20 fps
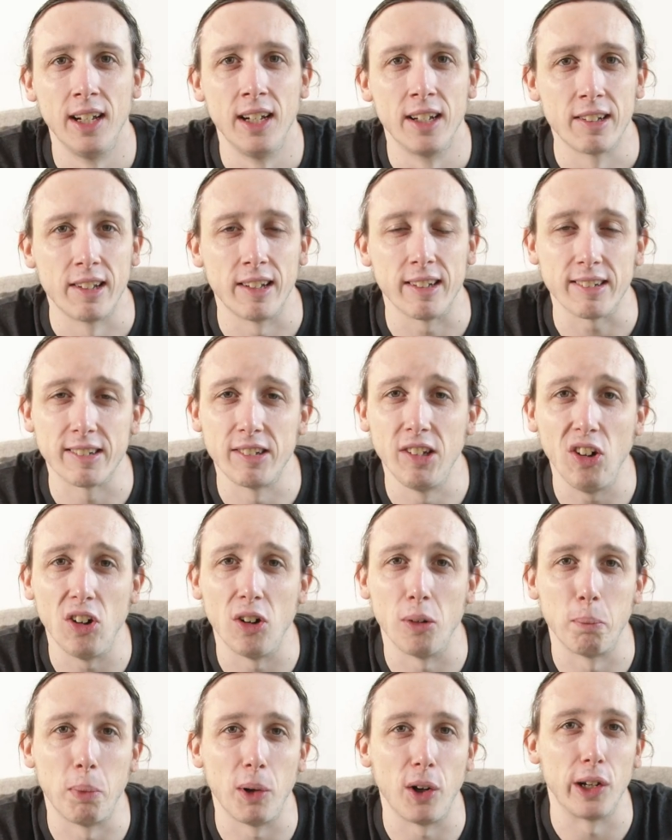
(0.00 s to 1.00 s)
So let's
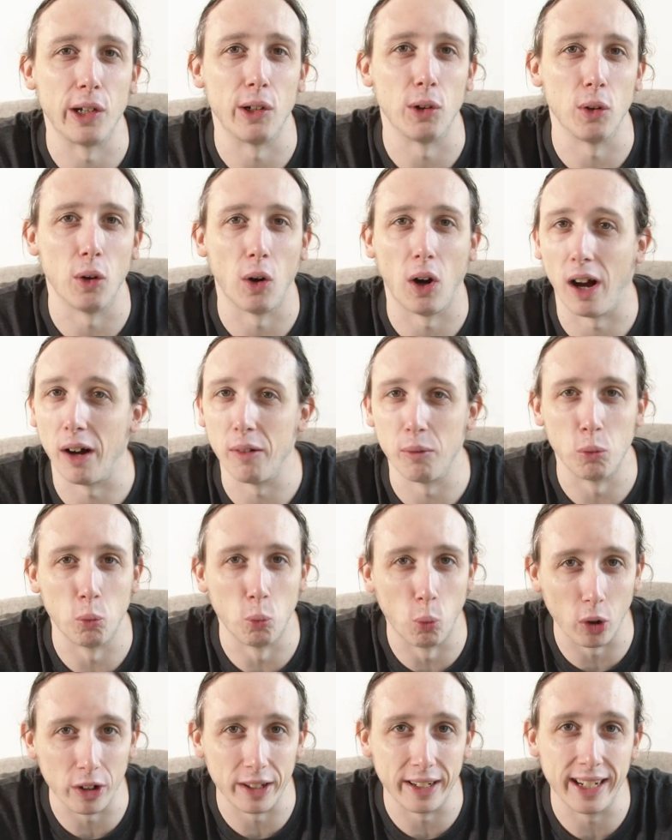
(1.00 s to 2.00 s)
start by
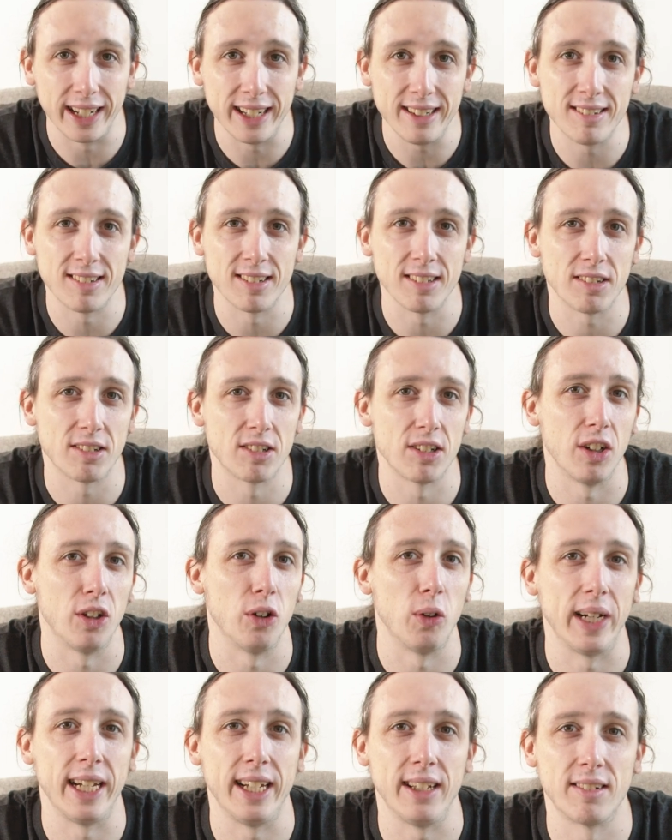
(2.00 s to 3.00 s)
what it is.
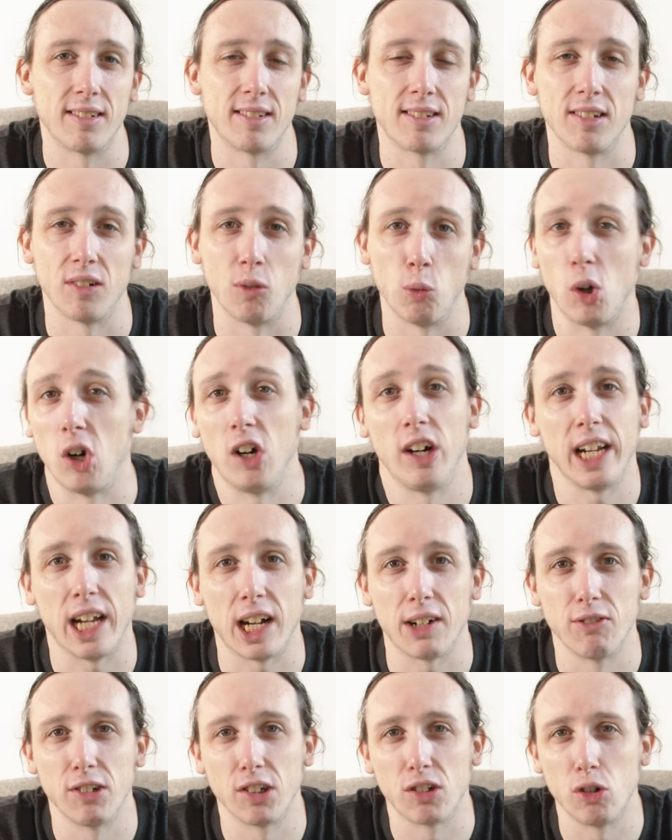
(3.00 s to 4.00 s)
So it's what I
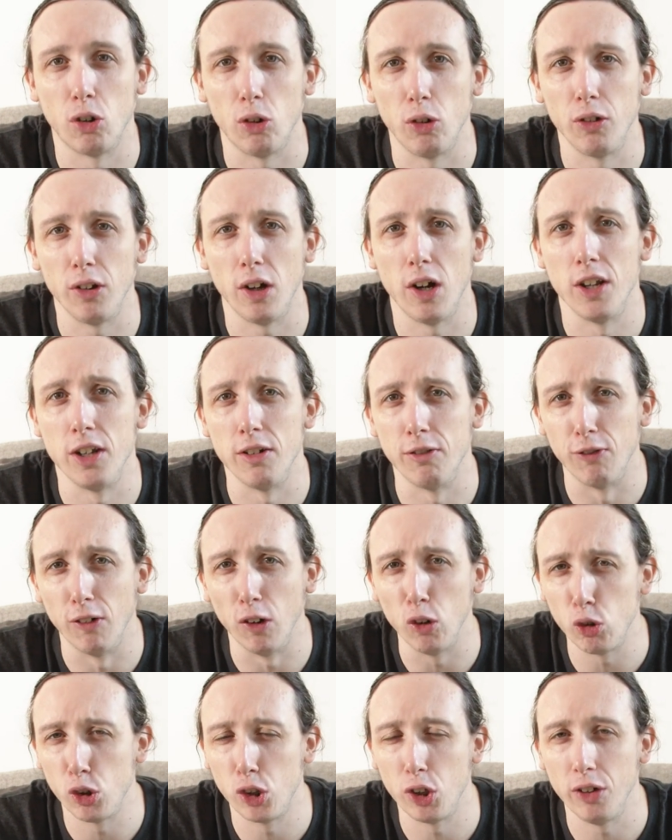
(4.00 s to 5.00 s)
have is called an
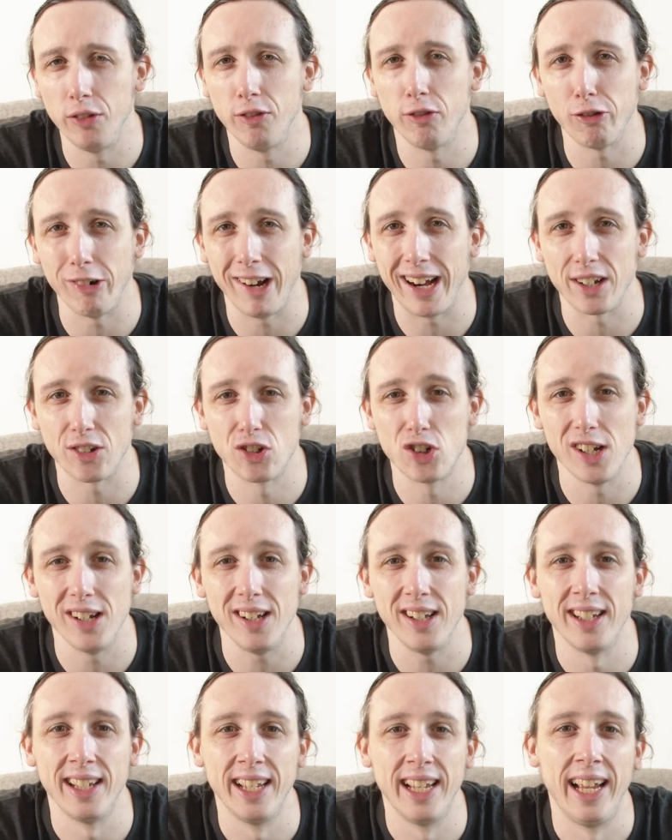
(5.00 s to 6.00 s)
avulsion
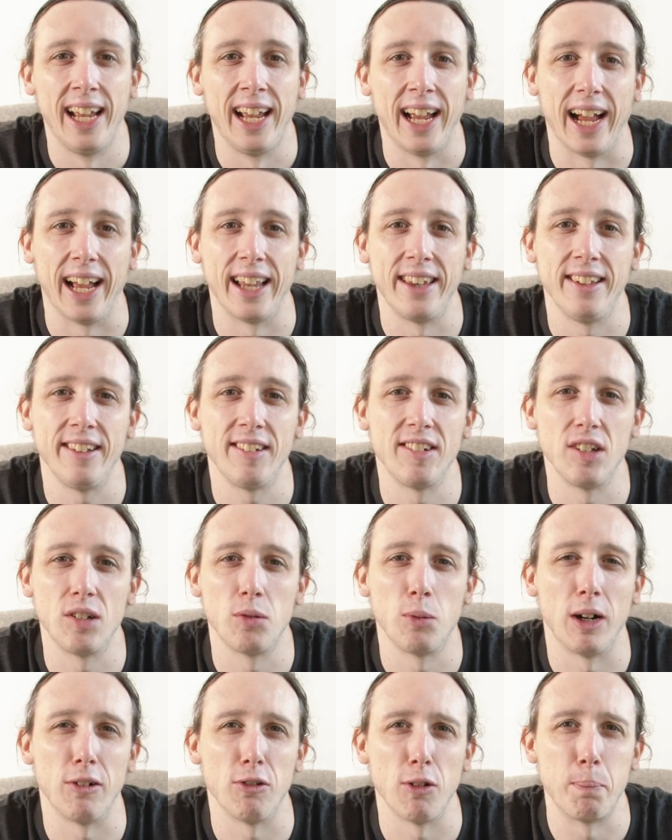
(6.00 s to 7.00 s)
fracture, and this is
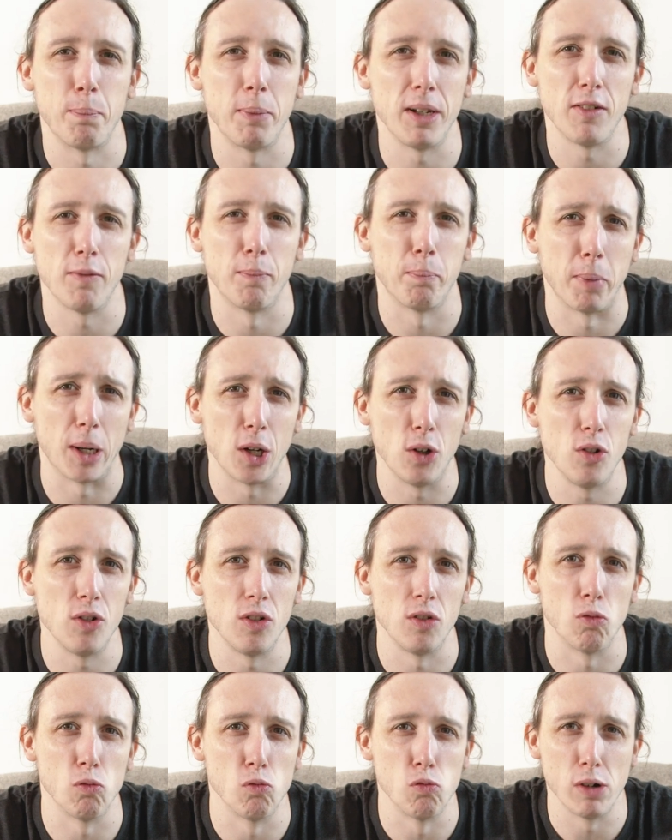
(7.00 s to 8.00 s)
where a bit of
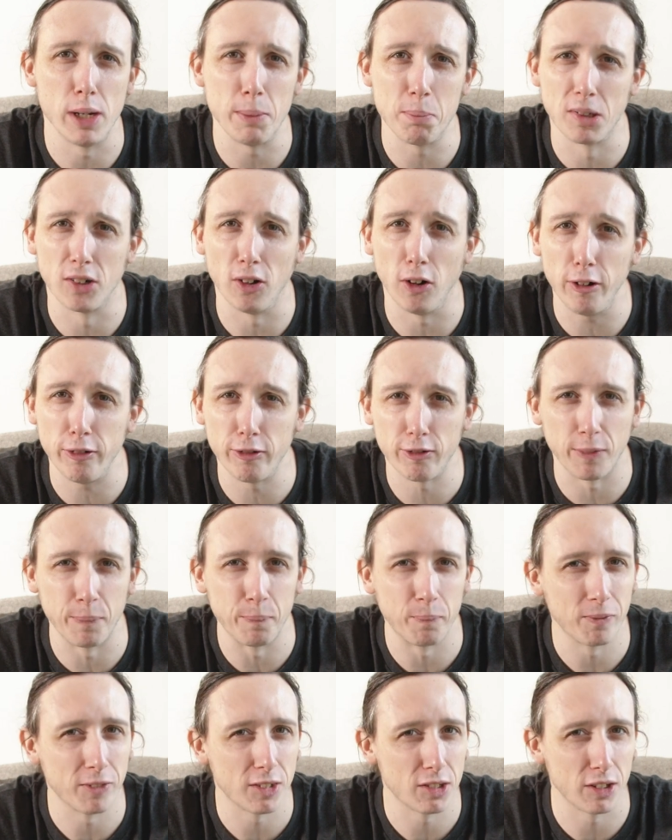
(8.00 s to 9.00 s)
bone rips off.
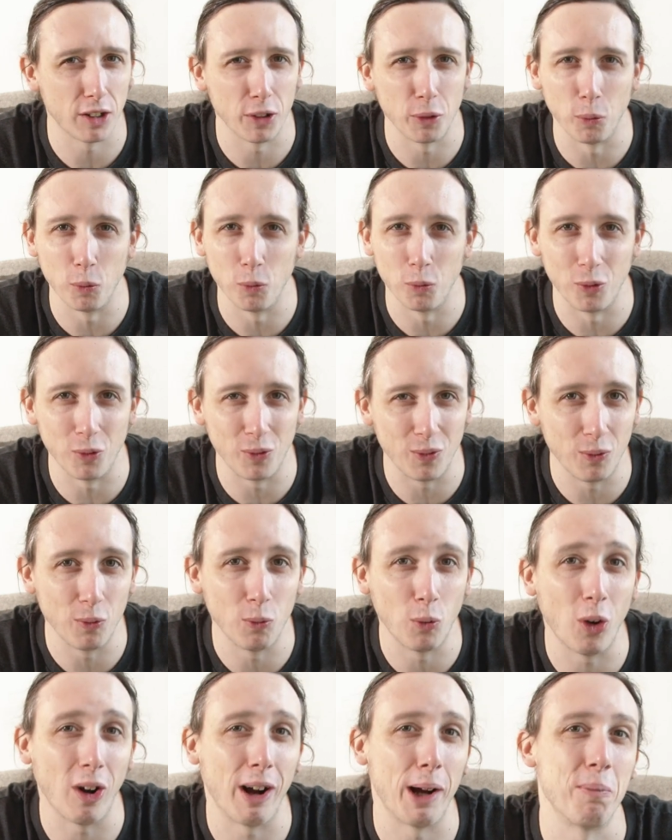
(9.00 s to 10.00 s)
So
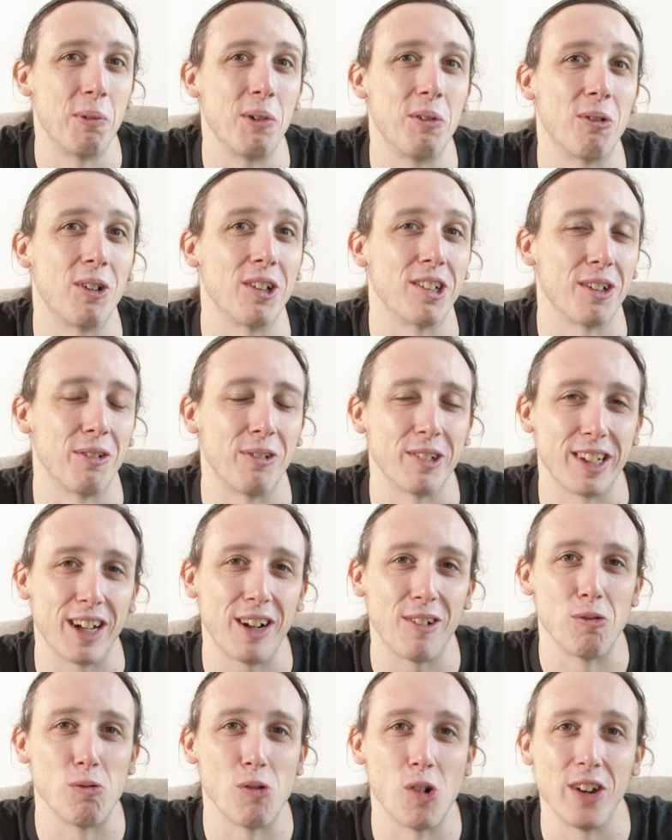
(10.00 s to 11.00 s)
what happened was I was
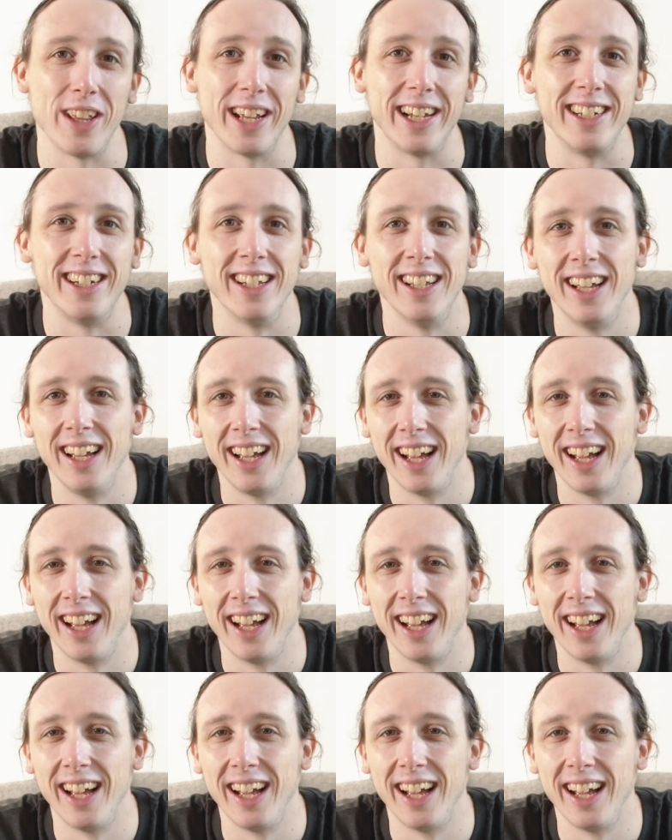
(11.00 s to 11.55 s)
out running